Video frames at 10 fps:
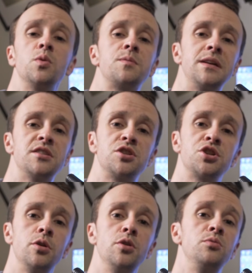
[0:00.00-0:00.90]
would be to
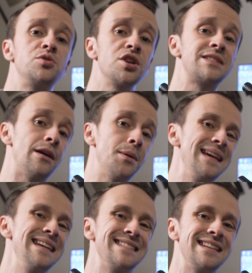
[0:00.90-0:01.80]
show you just how
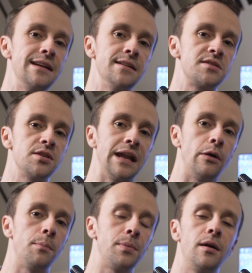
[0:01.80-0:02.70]
easy it is to
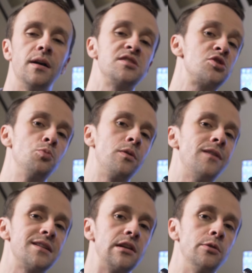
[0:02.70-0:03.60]
now apply super
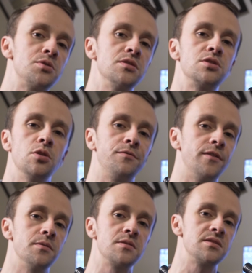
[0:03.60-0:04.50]
resolution to your
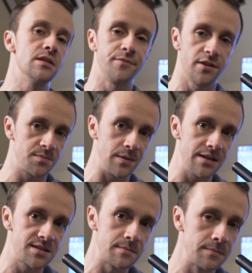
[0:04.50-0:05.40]
photos in the first
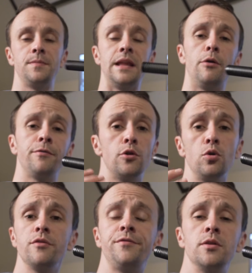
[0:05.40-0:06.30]
place. Now, for
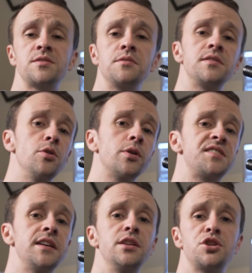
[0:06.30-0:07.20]
all the photos that you're going to
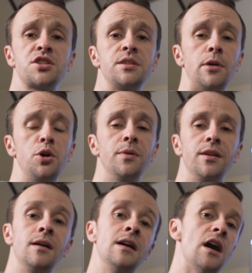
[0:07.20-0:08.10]
see in just a
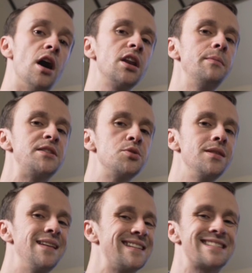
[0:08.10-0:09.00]
moment, I'm going to be
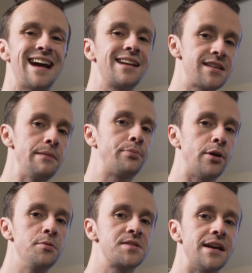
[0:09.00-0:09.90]
doing the exact same
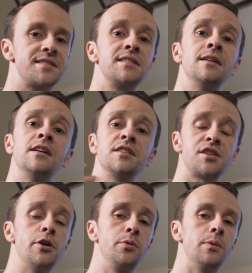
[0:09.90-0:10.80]
process.
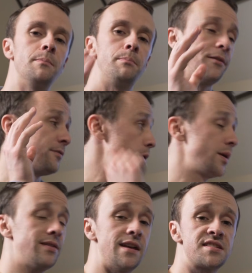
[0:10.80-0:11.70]
So by
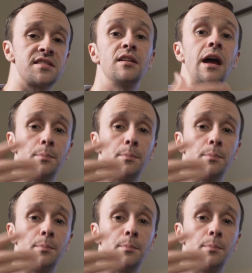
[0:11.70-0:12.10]
following this and